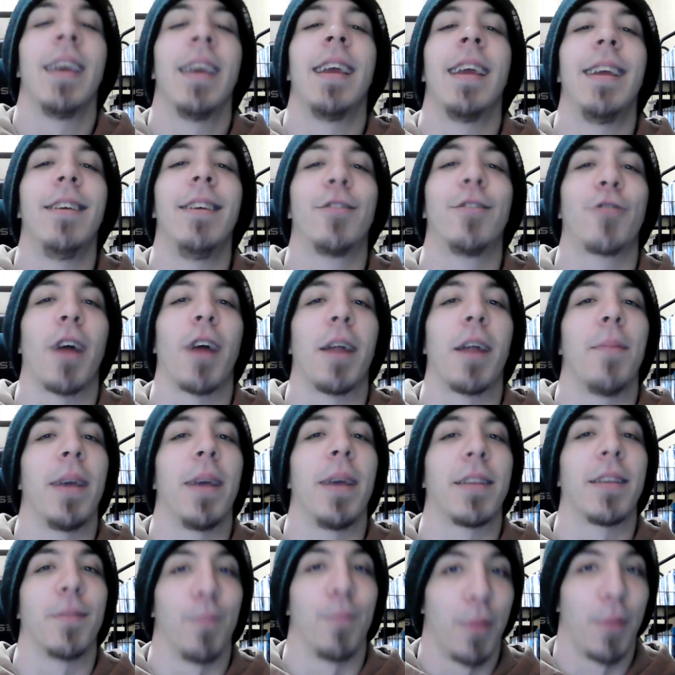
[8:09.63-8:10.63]
He's trying to
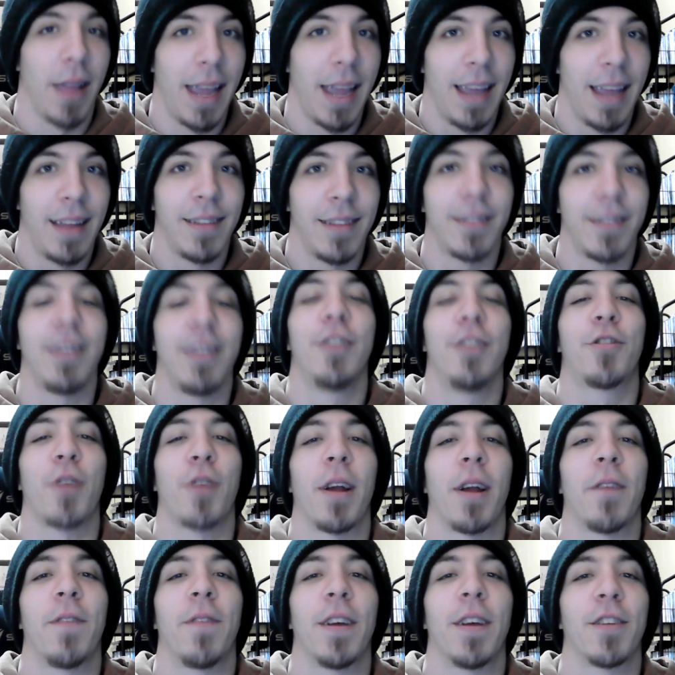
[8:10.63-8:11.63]
make some plans, he's
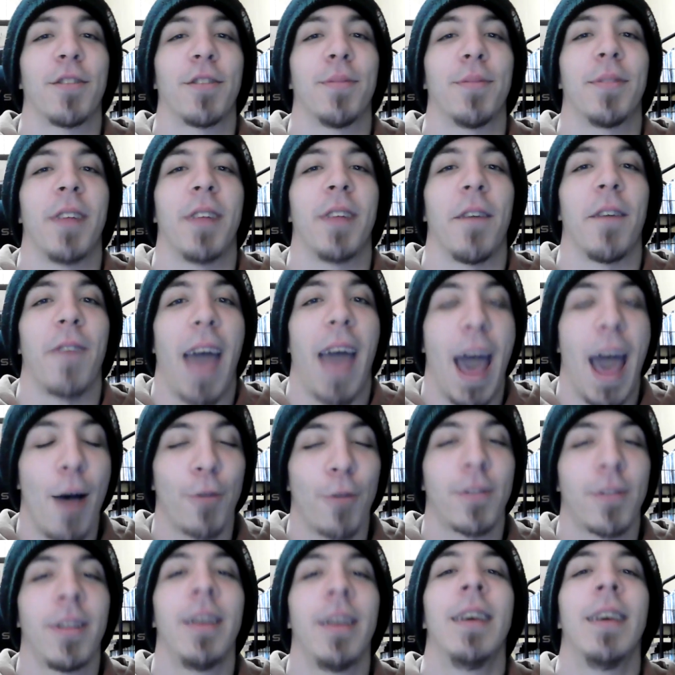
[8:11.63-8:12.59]
trying to figure some stuff out.